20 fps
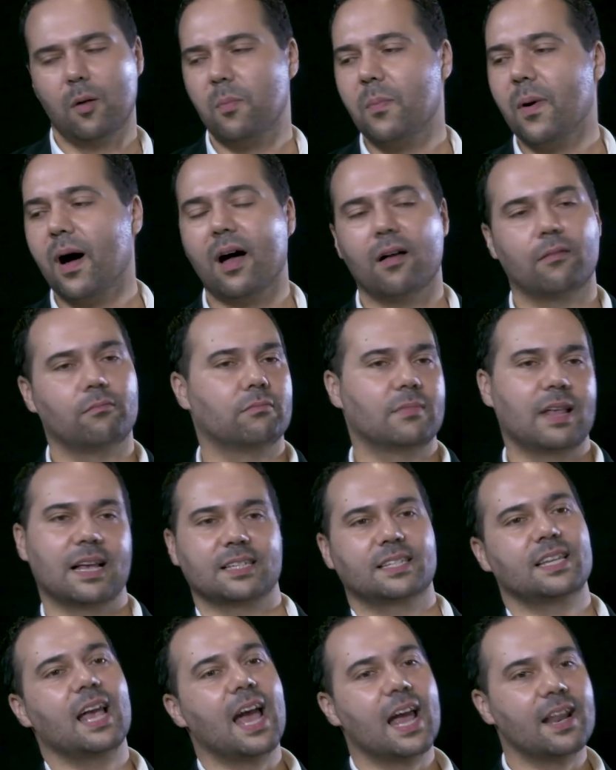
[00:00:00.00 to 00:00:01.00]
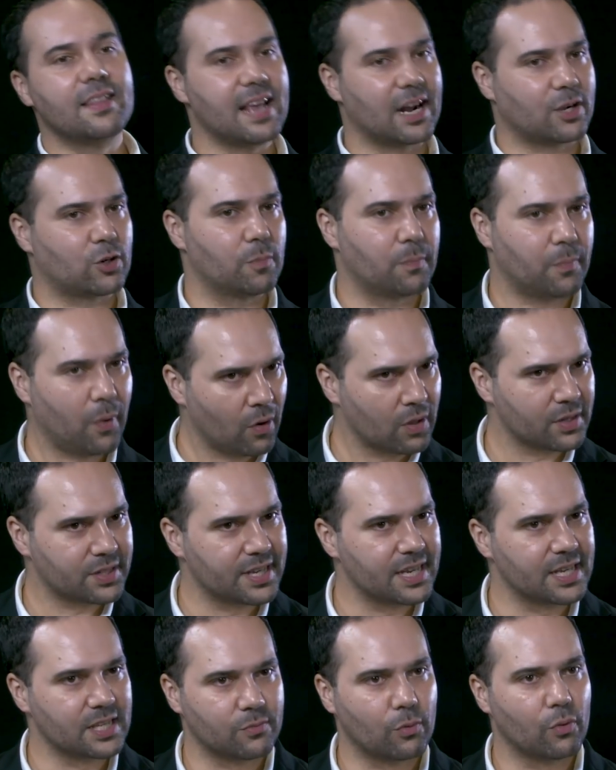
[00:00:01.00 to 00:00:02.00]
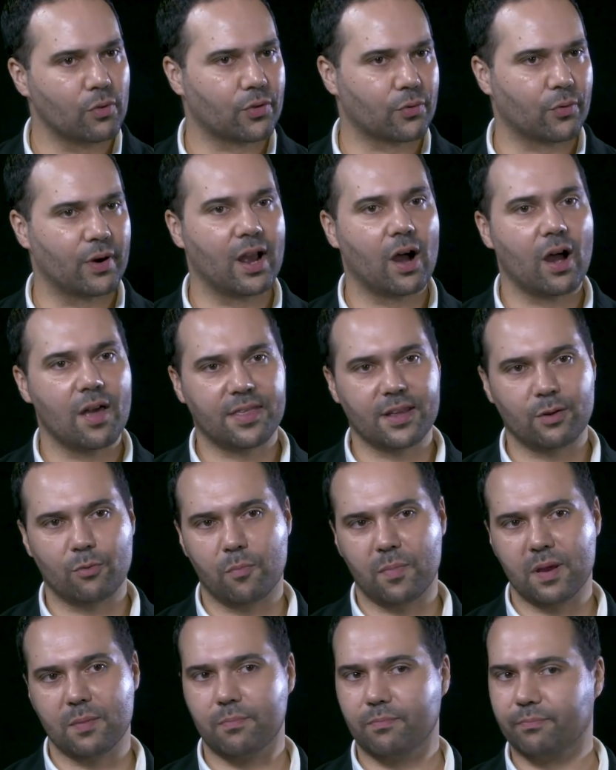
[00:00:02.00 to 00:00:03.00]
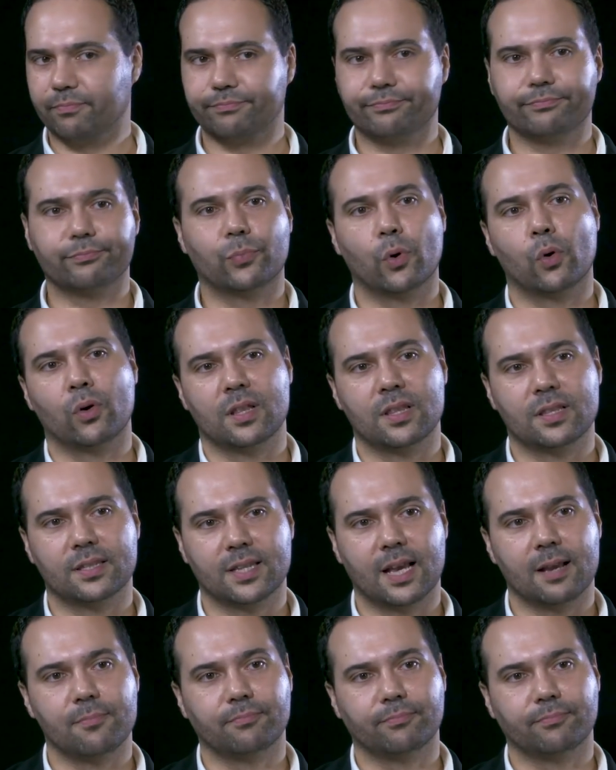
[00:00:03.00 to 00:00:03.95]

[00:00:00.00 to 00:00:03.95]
But that said, the actual policies of all three, I think, would be broadly the same.